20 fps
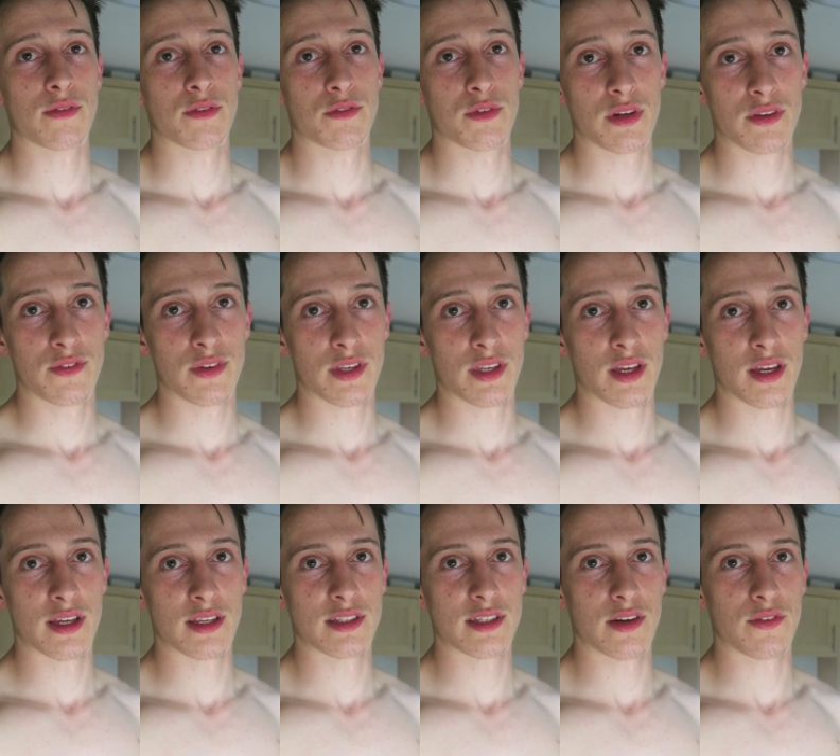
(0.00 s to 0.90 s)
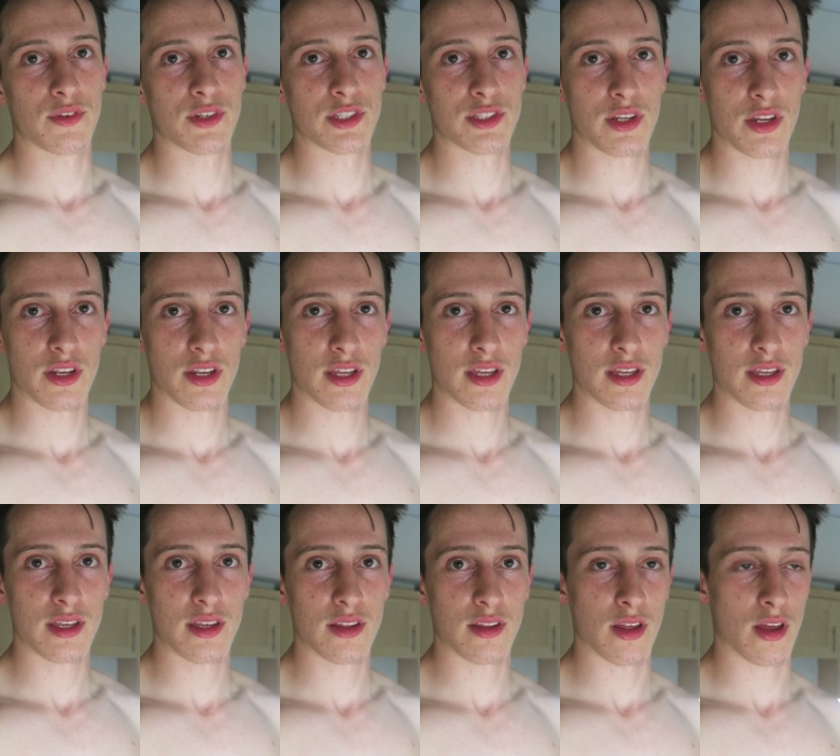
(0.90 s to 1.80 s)
having refeed days every
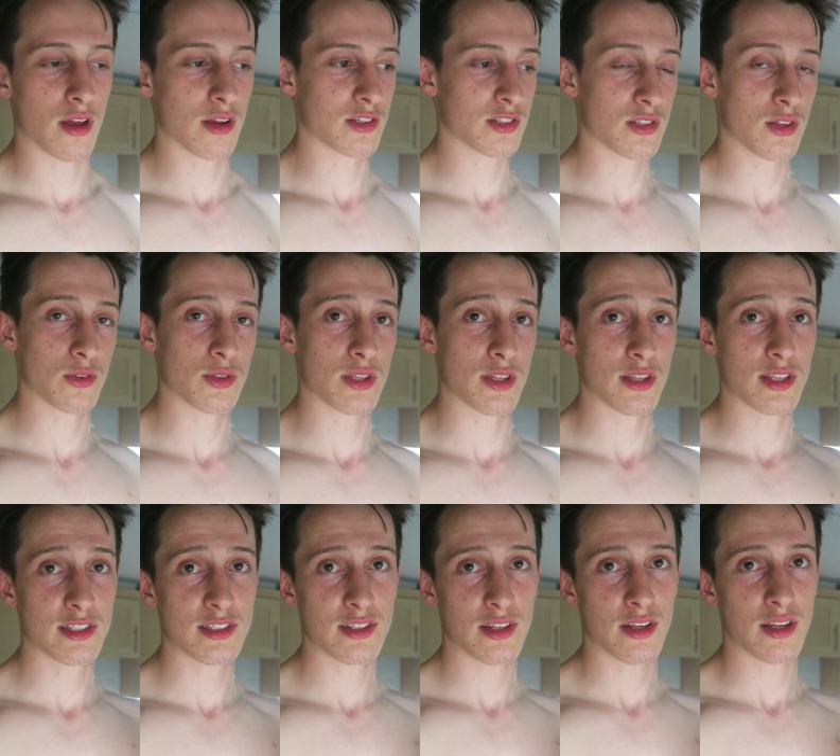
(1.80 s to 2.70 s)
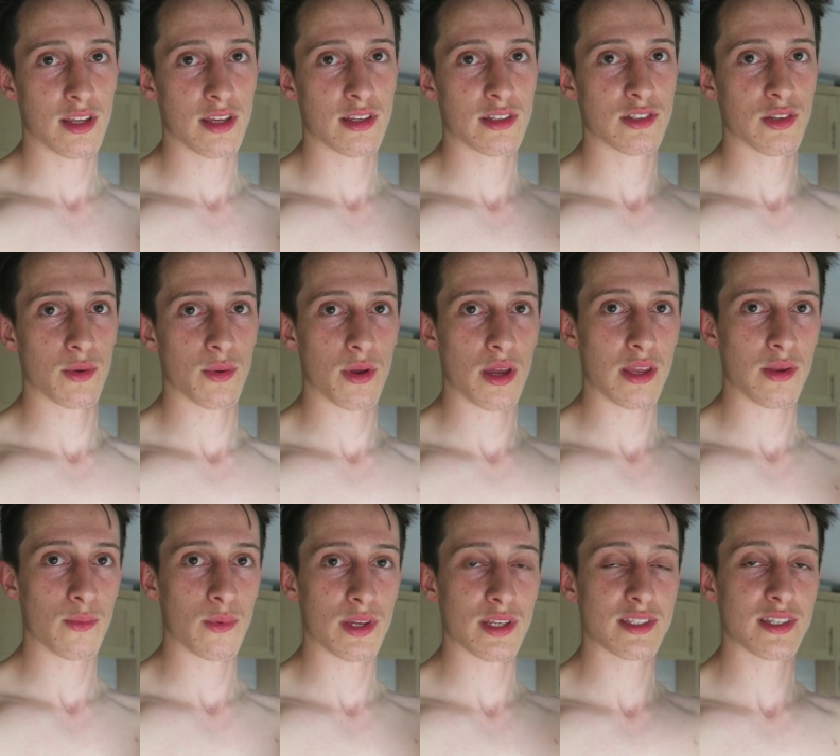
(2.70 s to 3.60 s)
Sunday, uh, starting this Sunday, so
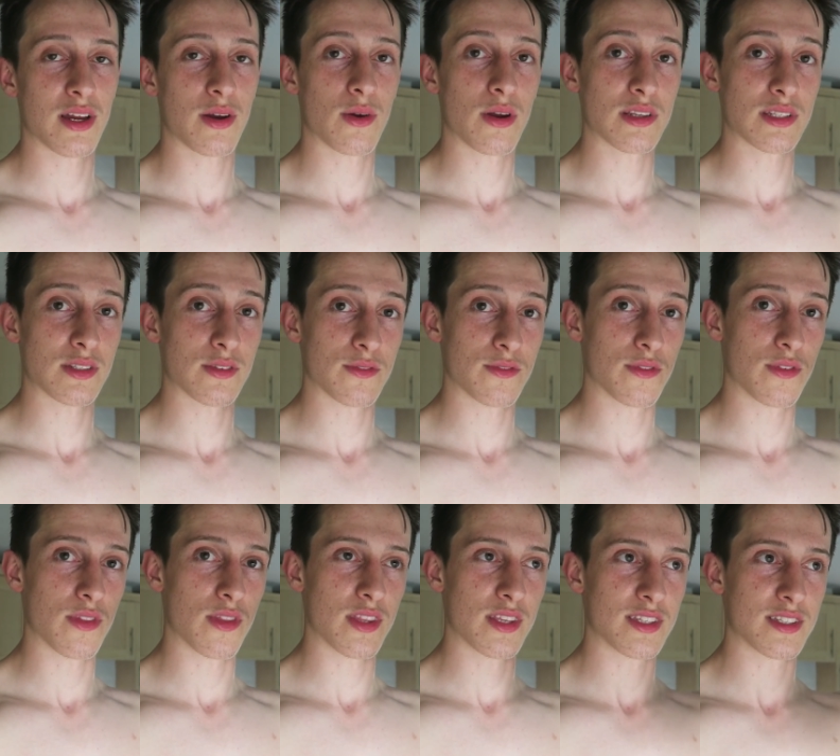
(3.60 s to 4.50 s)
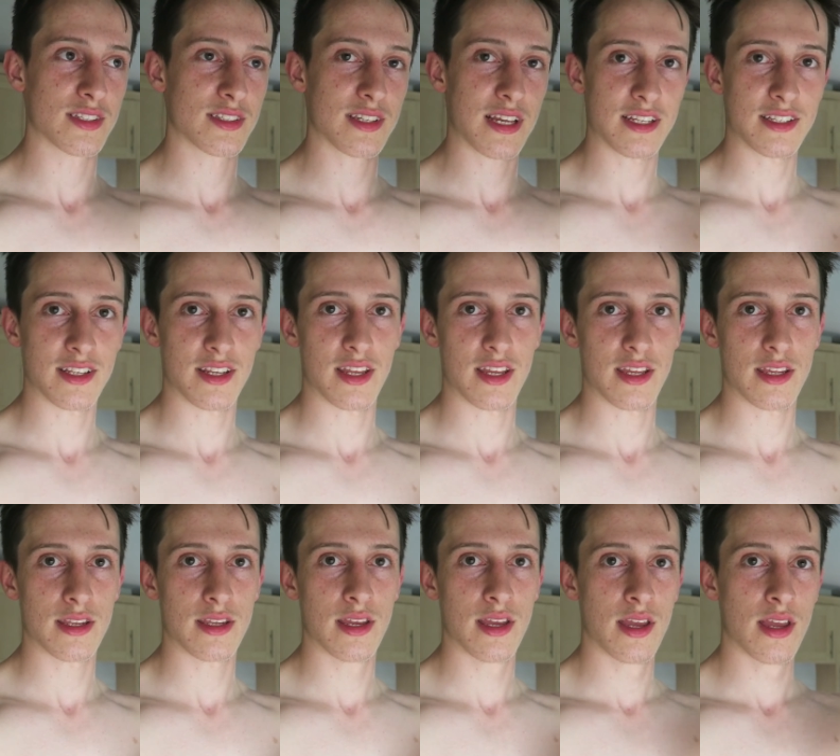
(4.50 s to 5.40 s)
eight weeks out as of this
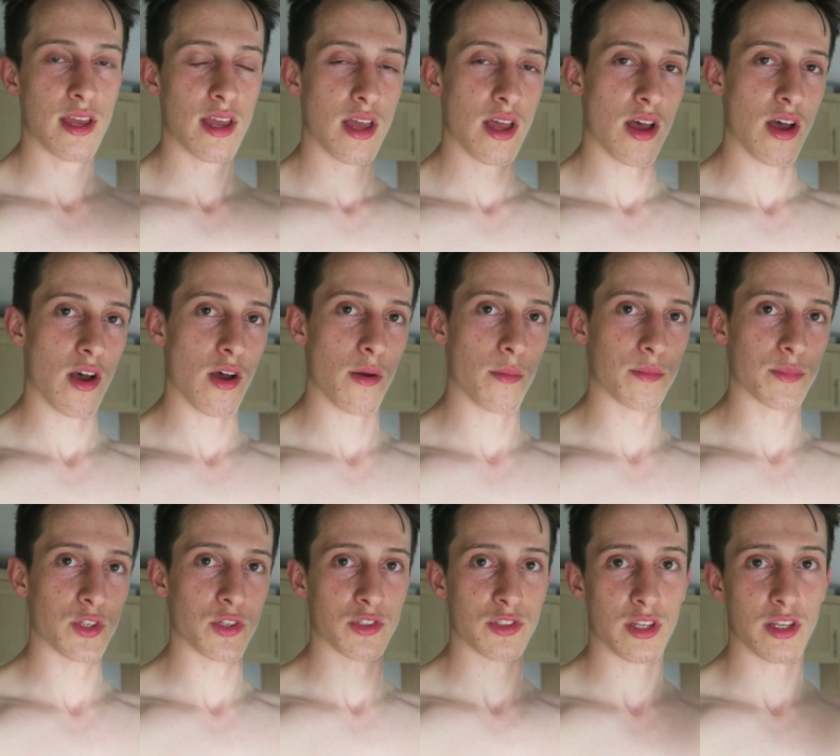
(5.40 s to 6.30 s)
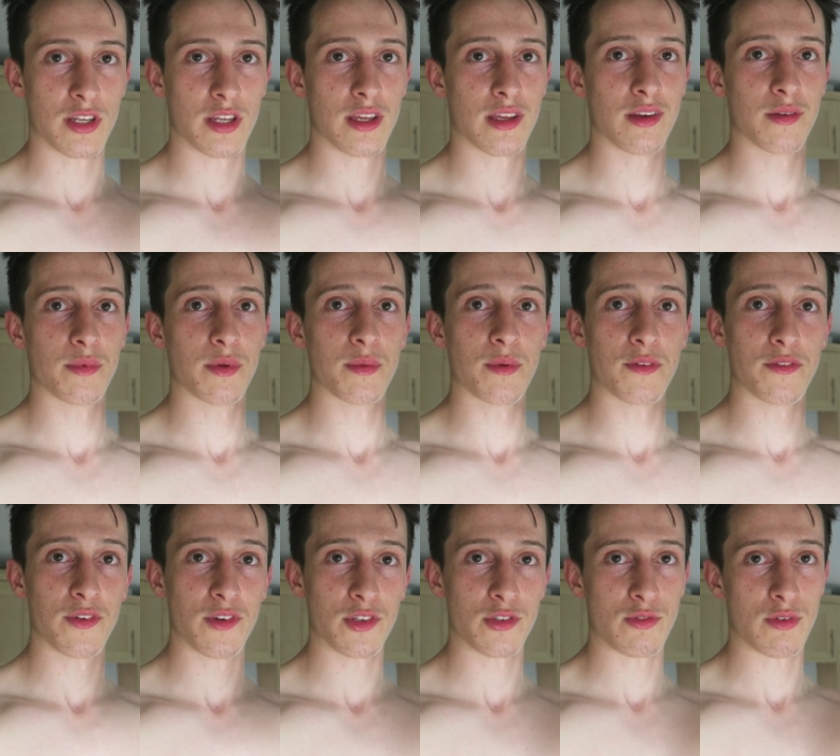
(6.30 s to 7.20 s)
Saturday. Um, so Sunday going to be my
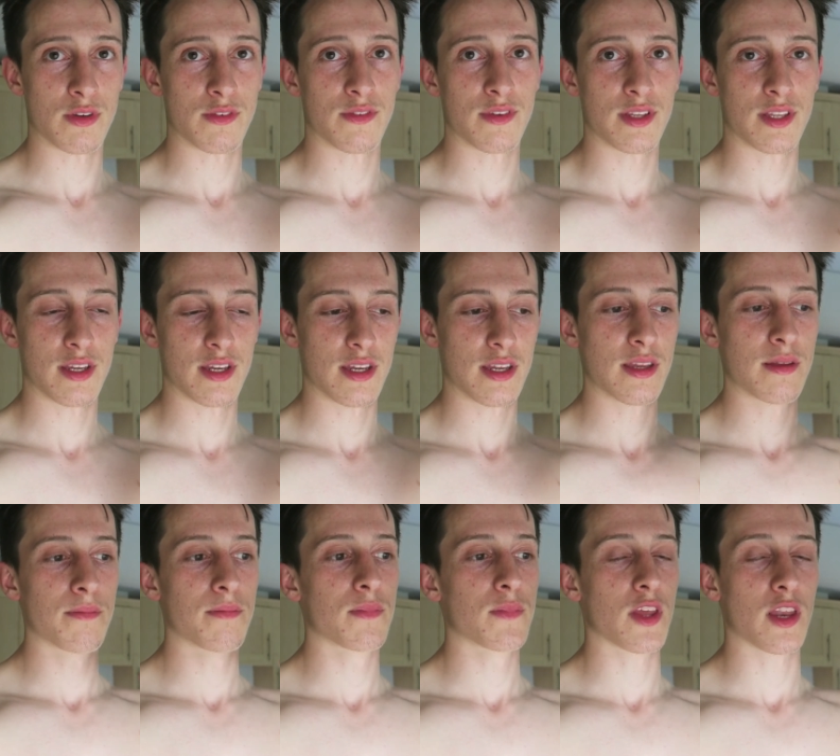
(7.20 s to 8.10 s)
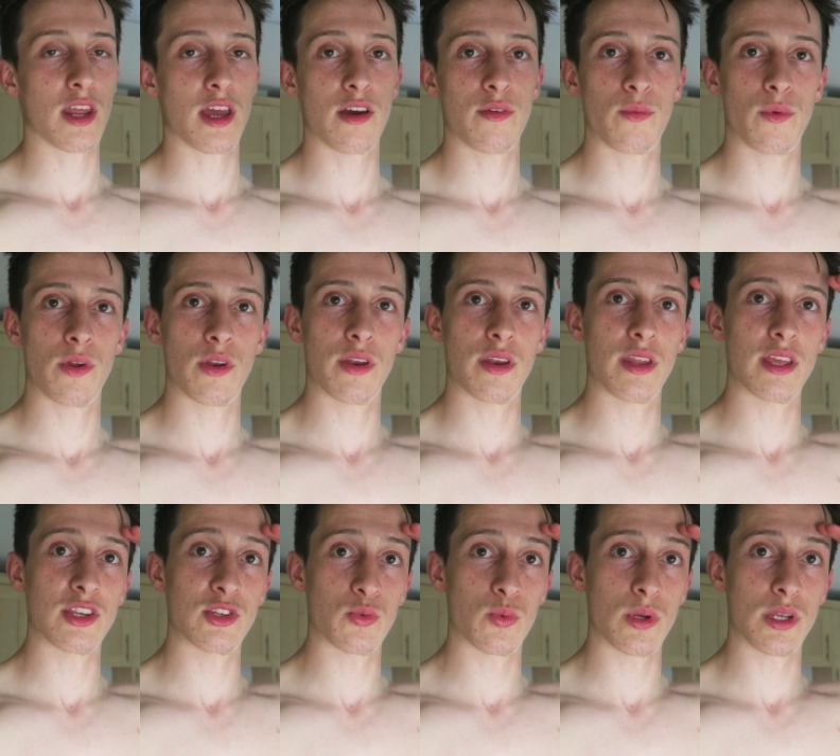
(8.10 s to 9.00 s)
first refeed day. Going to have one
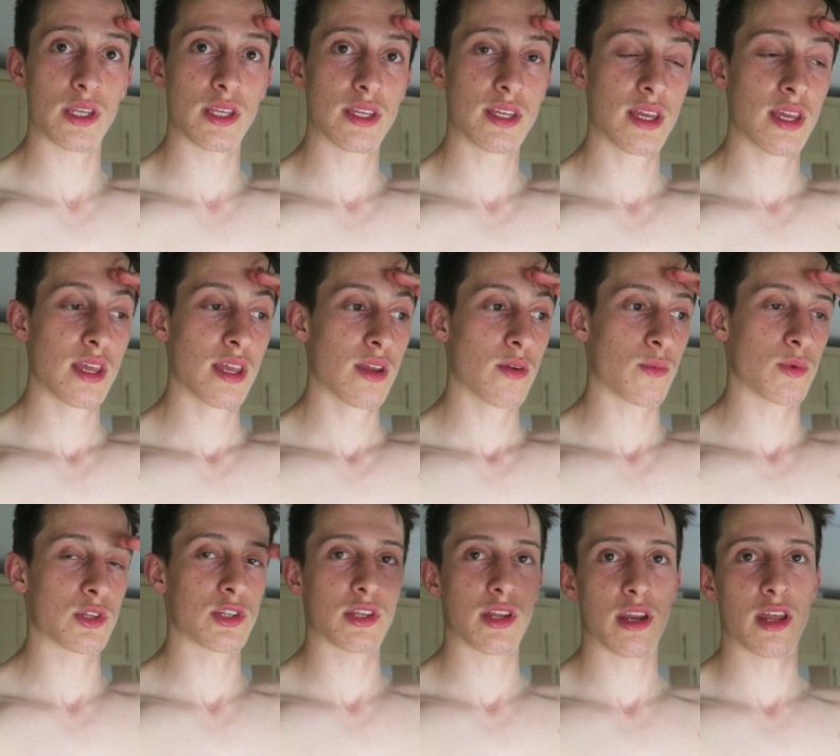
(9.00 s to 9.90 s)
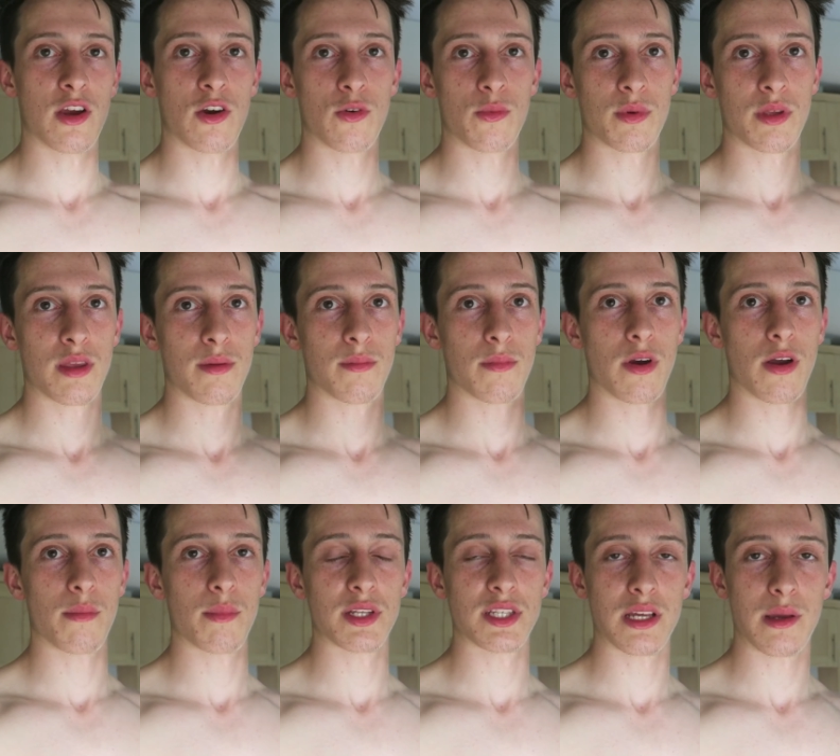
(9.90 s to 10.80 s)
each week which is going to help keep
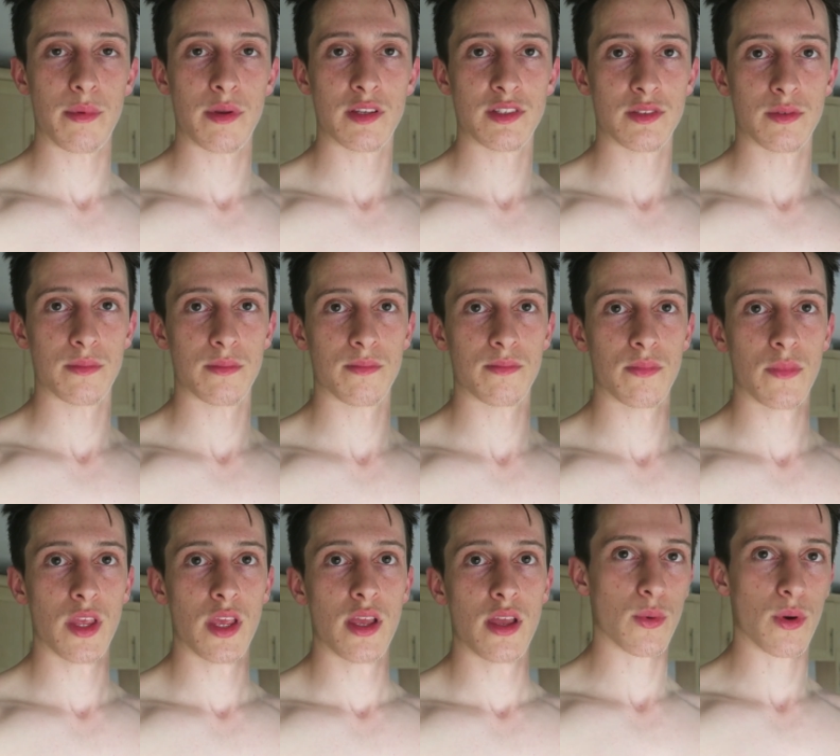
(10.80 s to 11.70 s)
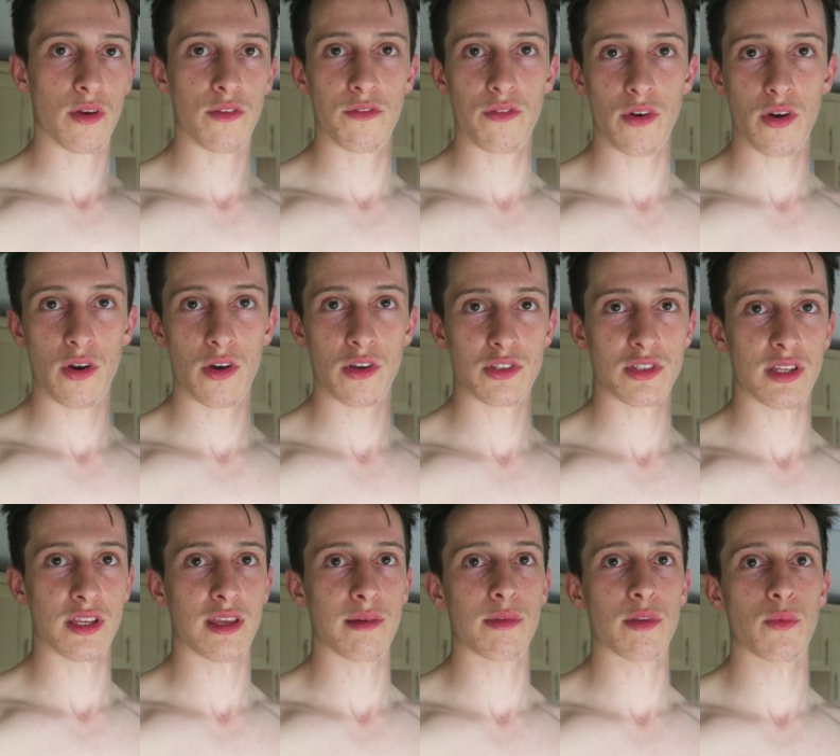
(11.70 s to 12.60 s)
my metabolism quite fast
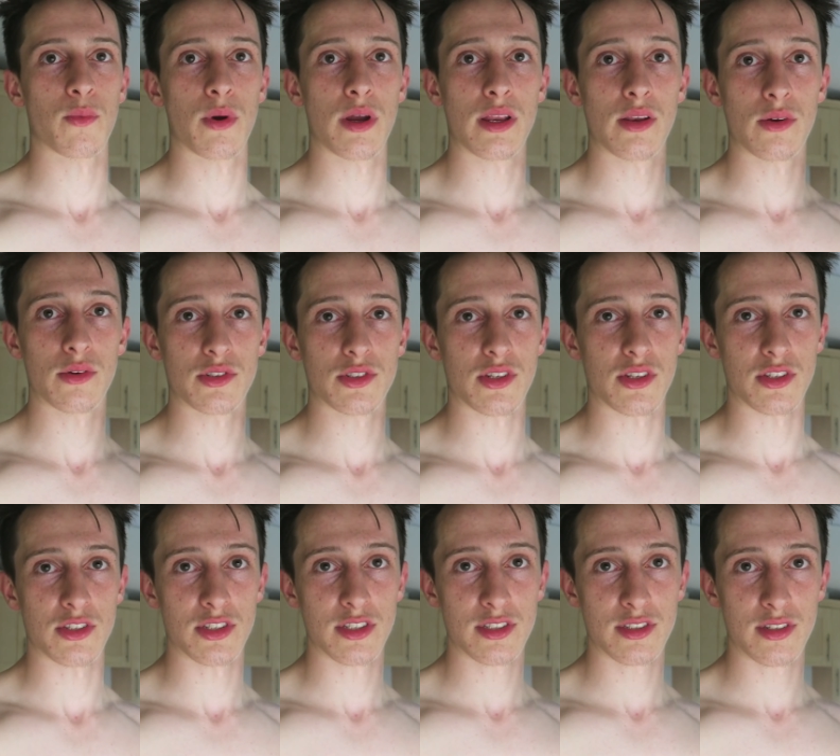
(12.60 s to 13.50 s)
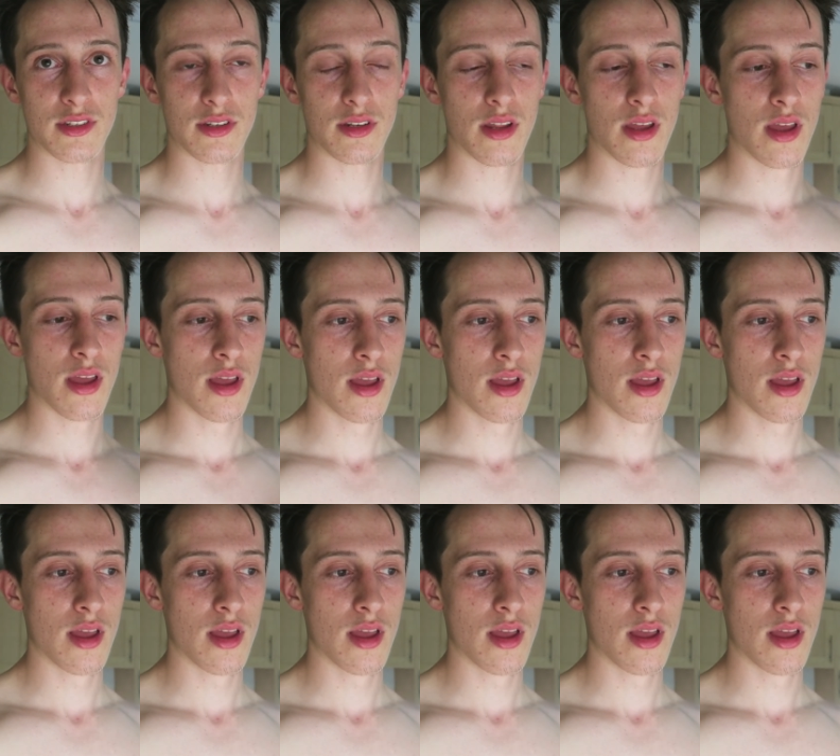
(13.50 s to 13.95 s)
and keep the weight loss consistent